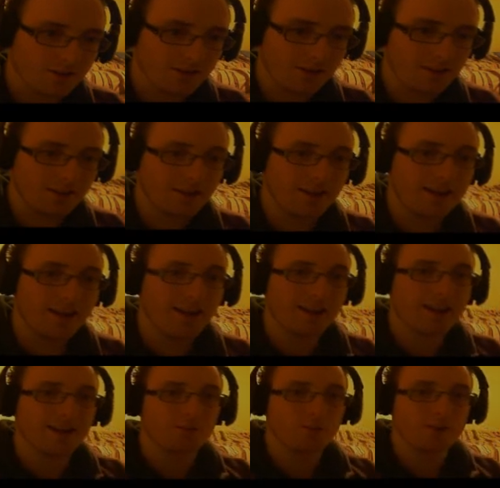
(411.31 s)
The
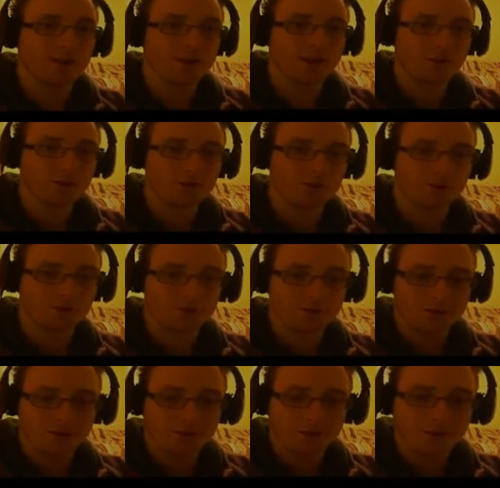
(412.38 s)
end. Well, that was a,
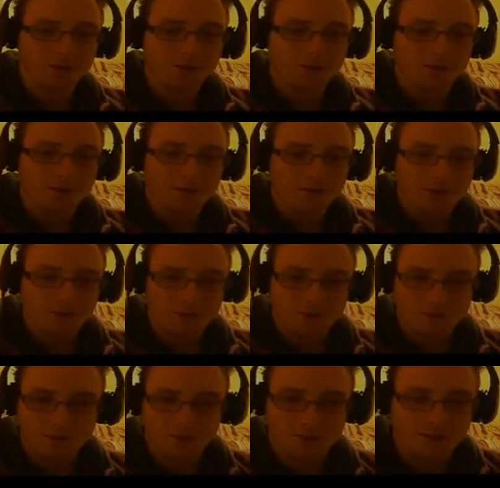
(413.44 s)
a,
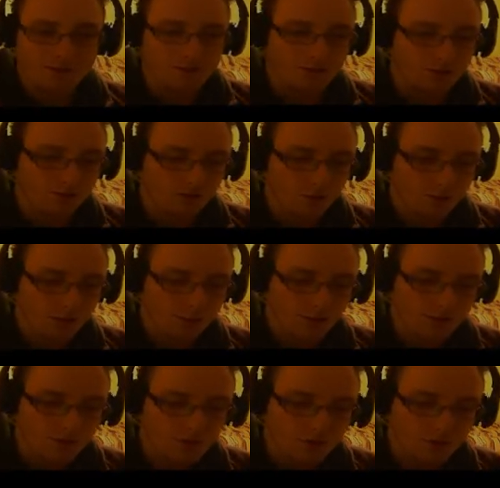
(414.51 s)
very interesting story. My
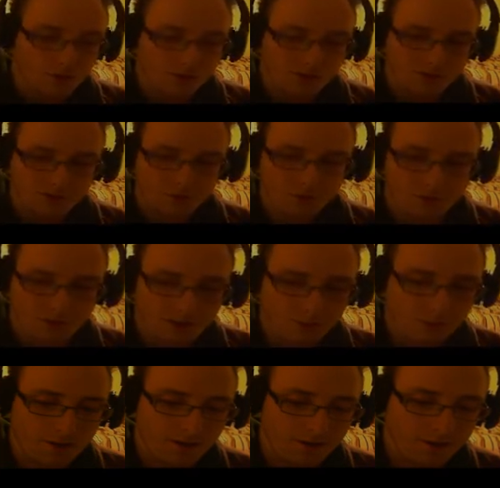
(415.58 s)
first custom story that I
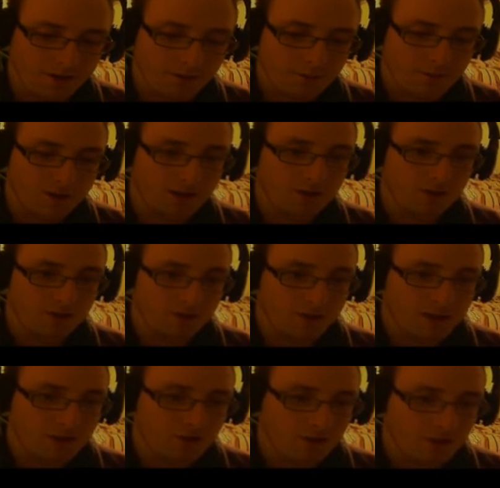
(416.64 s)
played in Amnesia,
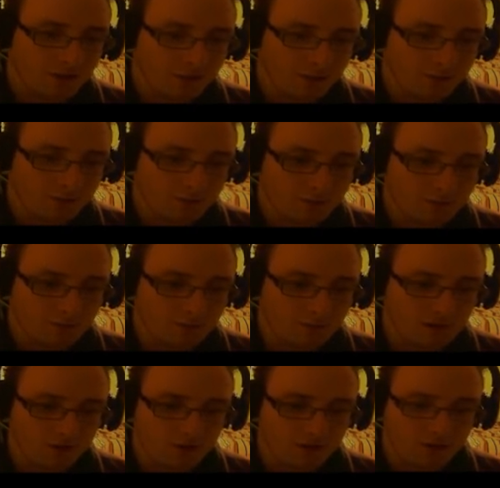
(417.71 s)
actually.
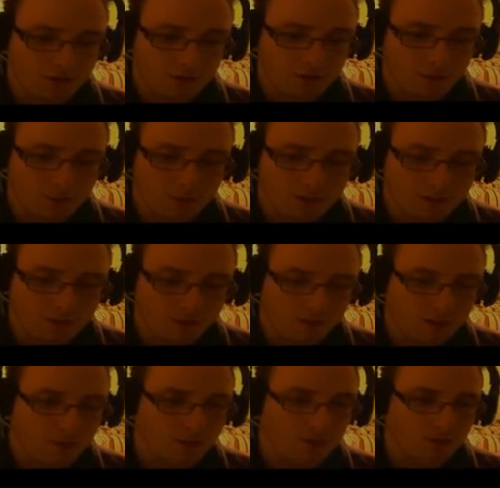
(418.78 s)
It actually kind of got me back into the
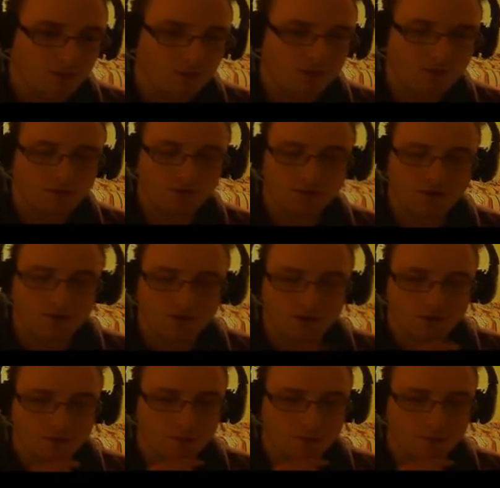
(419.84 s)
Amnesia franchise.